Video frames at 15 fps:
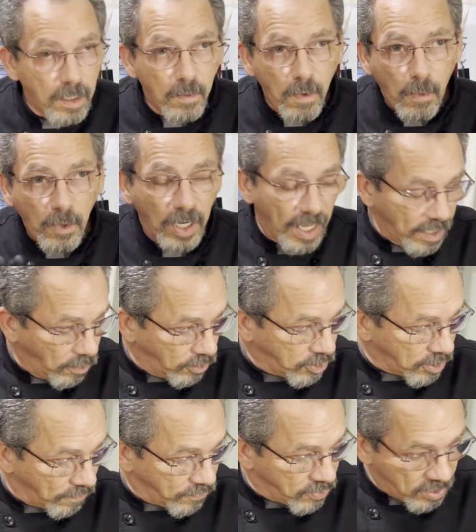And we're letting our
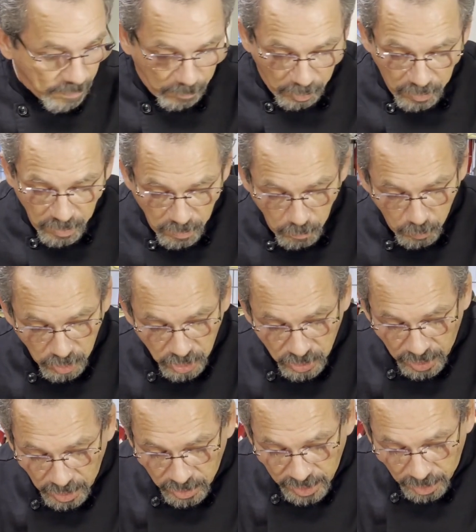stuff simmer. We're just
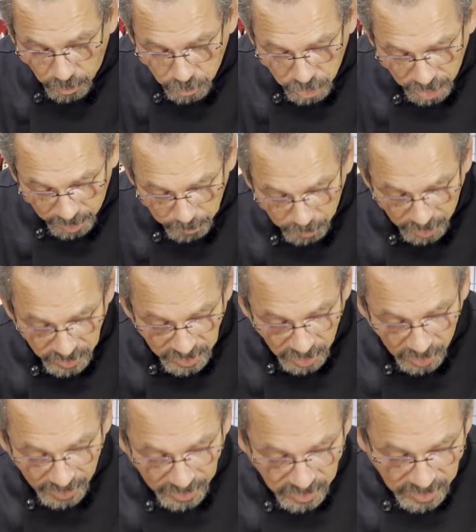gonna take our chicken breast, and
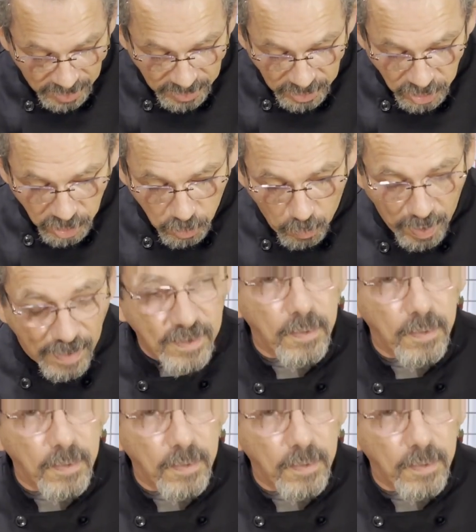like I said, this you don't have